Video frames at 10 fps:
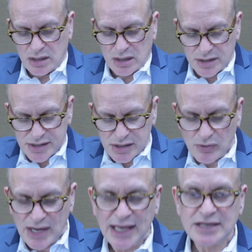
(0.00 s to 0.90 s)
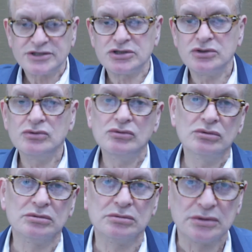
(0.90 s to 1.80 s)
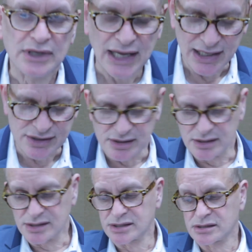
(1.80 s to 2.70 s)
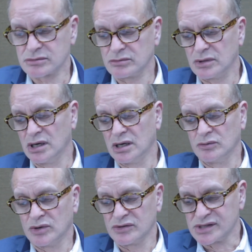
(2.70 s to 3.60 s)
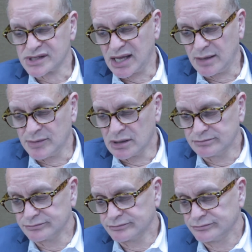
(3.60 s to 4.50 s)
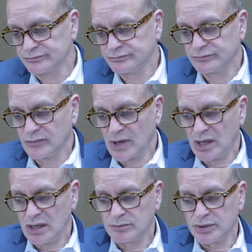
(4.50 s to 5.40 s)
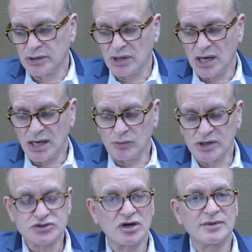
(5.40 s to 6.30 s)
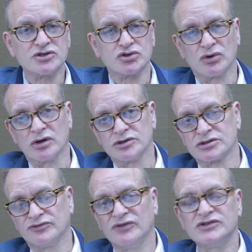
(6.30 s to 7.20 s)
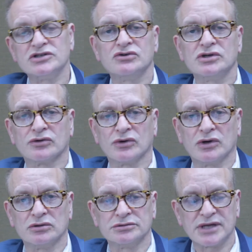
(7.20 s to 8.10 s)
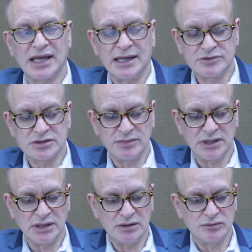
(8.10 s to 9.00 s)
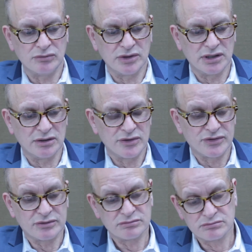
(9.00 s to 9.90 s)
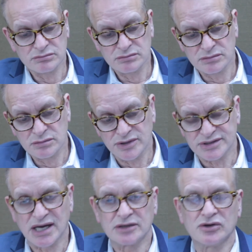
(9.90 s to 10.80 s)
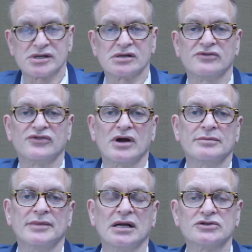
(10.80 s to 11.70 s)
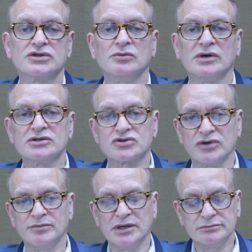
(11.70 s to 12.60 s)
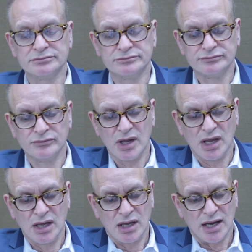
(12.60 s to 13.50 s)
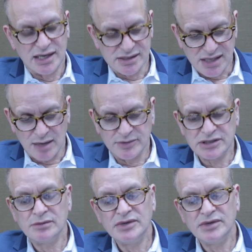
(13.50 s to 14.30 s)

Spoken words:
So I had two cases where this came up, but I want to talk about George, 52-year-old, came to me with the diagnosis of fibromyalgia. He wanted treatment. I examined him.